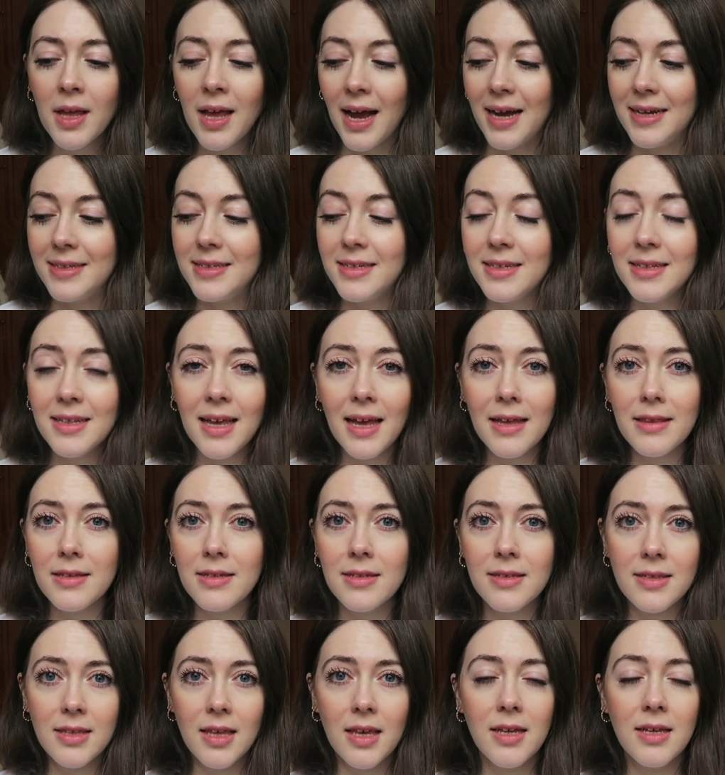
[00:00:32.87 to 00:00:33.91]
I didn't get
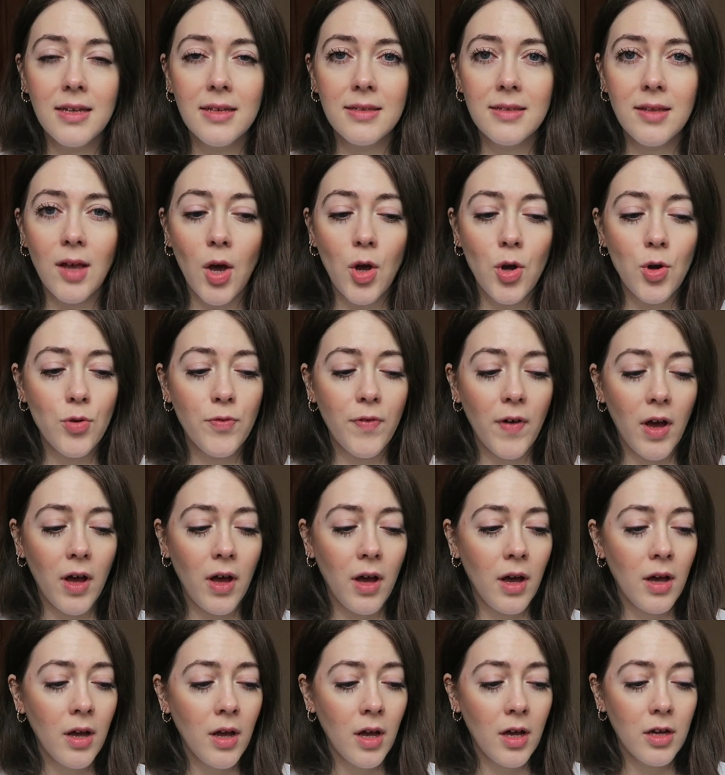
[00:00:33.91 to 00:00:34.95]
these things
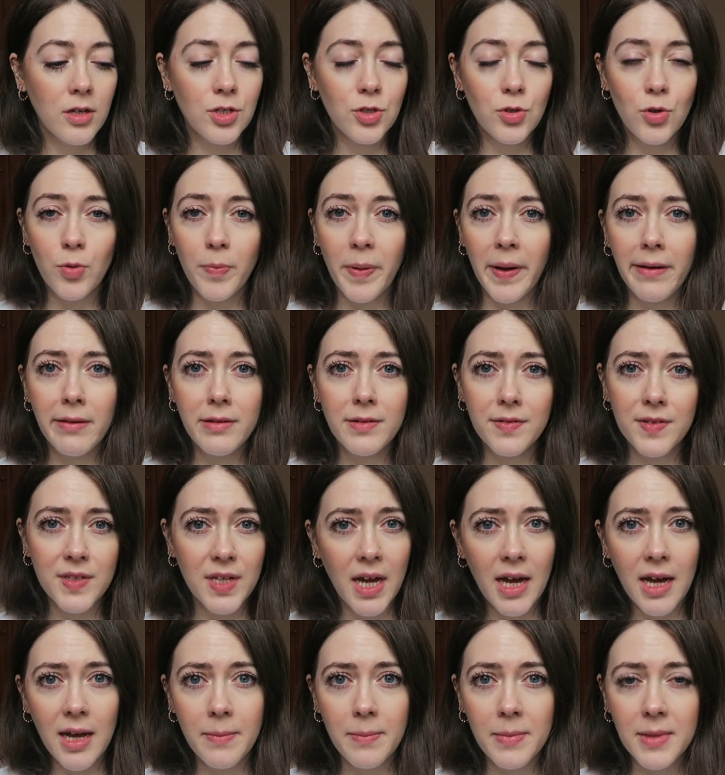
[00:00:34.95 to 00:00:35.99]
over a short period of
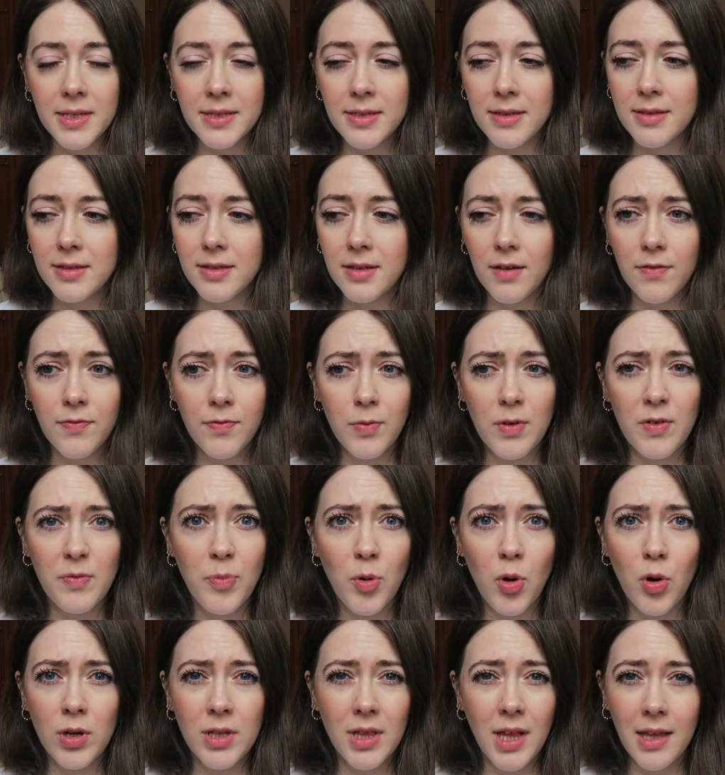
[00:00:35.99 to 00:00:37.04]
time. This is stuff we've
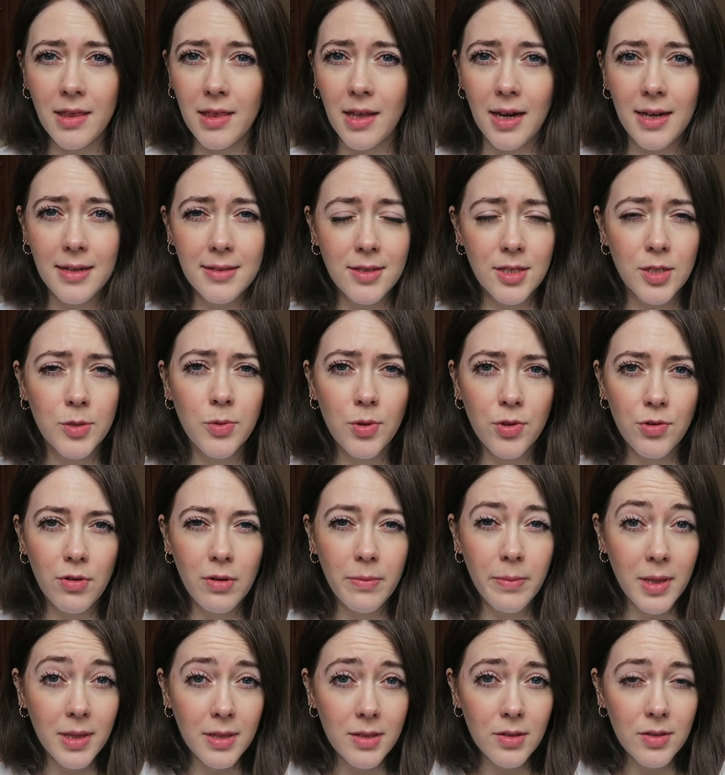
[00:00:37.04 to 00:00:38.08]
bought in like the last 2 or 3
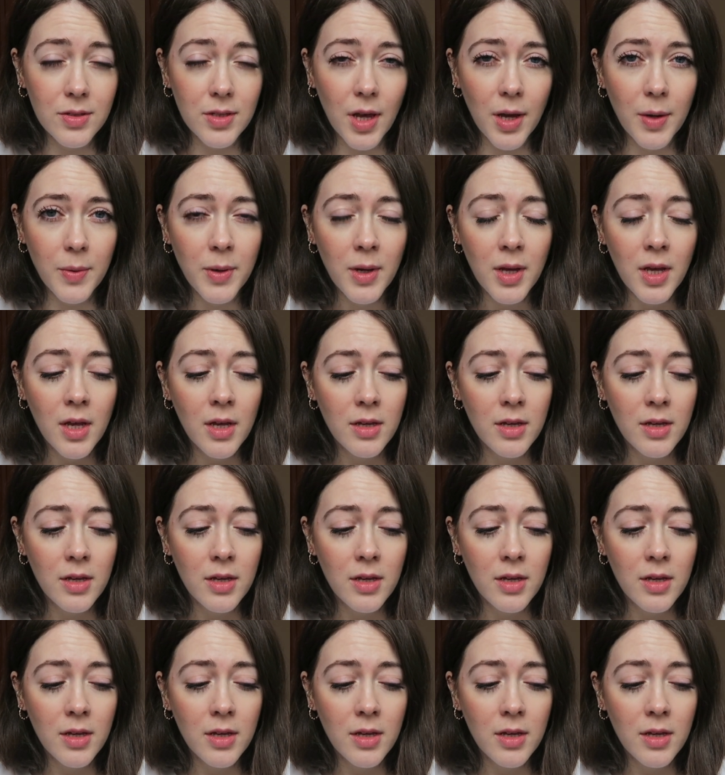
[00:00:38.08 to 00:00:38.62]
months or so.